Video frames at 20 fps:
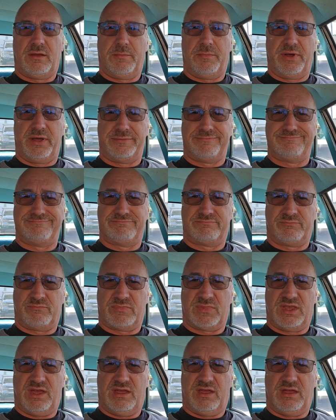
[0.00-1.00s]
But
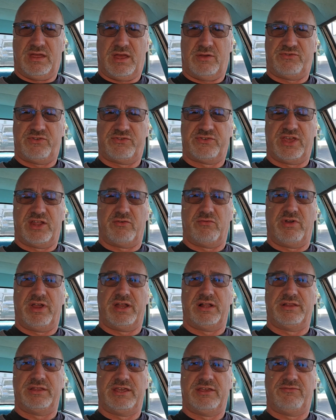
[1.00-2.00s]
I was just getting ready
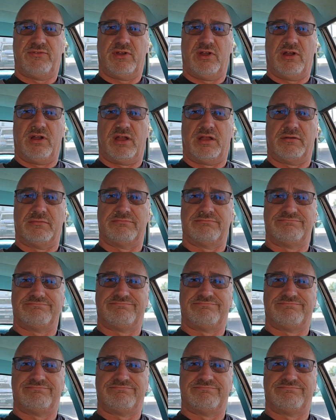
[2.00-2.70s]
to leave here, and